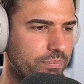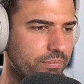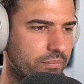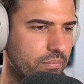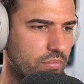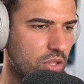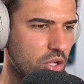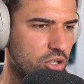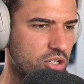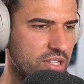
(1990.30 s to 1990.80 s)

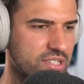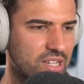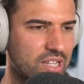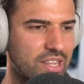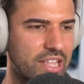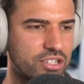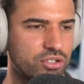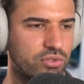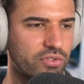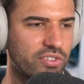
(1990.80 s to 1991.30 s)
who does a
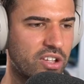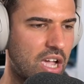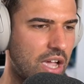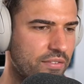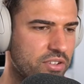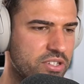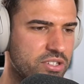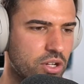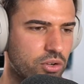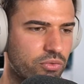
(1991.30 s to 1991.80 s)
collection of
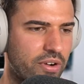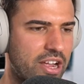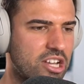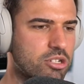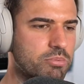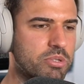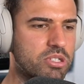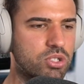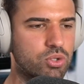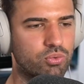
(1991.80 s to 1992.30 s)
covers,
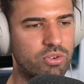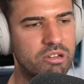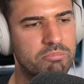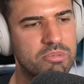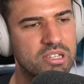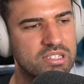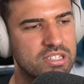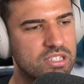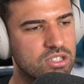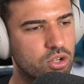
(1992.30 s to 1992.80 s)
arrangements,
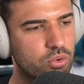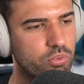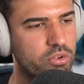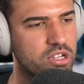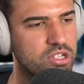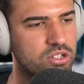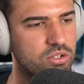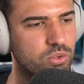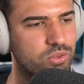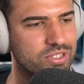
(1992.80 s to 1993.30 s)
remixes,
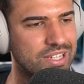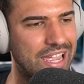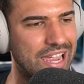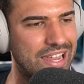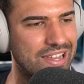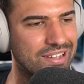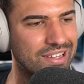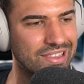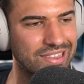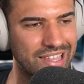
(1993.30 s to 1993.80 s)
originals,
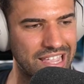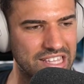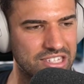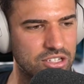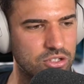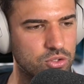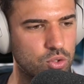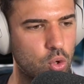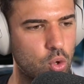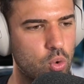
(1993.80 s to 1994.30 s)
and
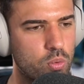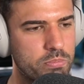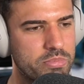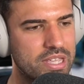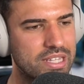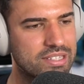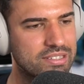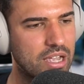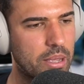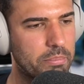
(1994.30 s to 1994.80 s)
lessons, all
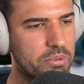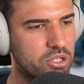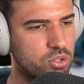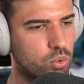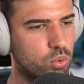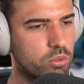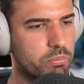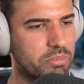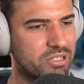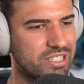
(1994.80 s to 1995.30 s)
mixed up into a
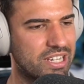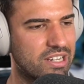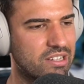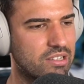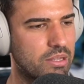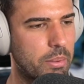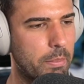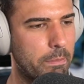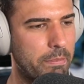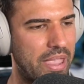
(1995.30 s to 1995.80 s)
particular
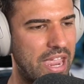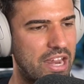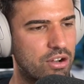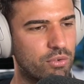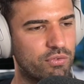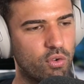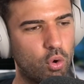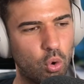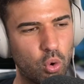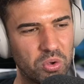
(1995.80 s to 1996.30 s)
band of
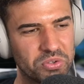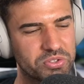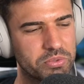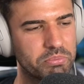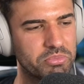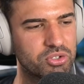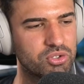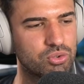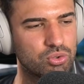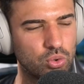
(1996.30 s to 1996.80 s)
awesome
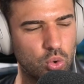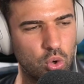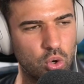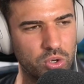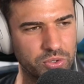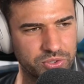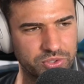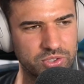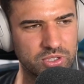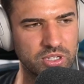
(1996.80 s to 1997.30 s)

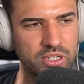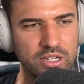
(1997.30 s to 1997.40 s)
sauce.